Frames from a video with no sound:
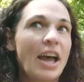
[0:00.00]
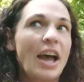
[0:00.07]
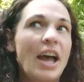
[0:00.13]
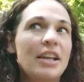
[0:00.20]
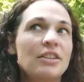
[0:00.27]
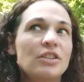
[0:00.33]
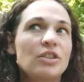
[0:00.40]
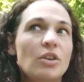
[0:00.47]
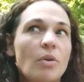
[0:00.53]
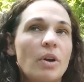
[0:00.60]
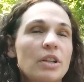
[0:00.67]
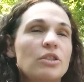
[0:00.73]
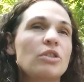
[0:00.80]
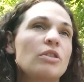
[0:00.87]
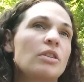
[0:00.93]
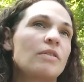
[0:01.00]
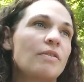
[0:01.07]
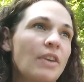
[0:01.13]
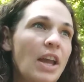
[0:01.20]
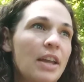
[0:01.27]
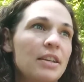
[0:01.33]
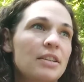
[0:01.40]
And so I took
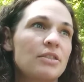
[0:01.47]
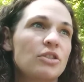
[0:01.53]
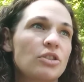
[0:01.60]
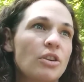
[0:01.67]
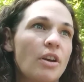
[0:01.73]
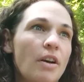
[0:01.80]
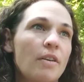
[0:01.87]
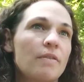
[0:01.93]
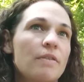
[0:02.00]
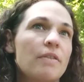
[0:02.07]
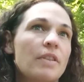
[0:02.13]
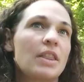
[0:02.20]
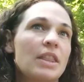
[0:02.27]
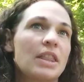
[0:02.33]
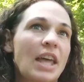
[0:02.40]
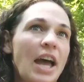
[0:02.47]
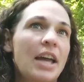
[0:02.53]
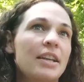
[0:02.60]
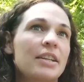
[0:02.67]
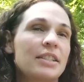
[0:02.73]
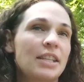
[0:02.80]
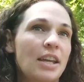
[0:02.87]
advantage of
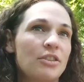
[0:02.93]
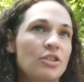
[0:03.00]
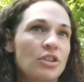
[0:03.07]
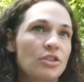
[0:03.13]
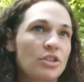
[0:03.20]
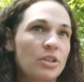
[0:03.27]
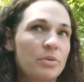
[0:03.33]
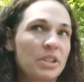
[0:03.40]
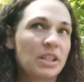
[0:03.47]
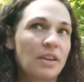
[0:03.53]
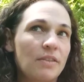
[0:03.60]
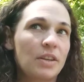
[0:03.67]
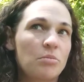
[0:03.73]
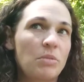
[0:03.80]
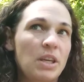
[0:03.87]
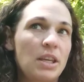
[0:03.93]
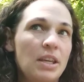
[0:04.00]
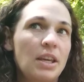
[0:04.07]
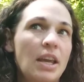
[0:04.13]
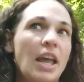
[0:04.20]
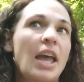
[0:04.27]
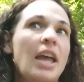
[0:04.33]
that attention she was giving
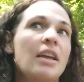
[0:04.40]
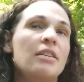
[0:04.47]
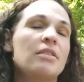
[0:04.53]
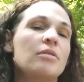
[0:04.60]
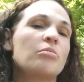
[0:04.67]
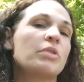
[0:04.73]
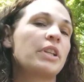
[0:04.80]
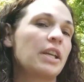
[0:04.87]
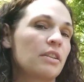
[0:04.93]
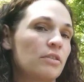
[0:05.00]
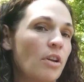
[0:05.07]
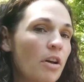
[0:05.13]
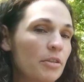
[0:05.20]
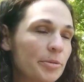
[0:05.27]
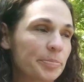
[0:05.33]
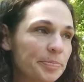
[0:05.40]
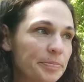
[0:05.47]
me and played along.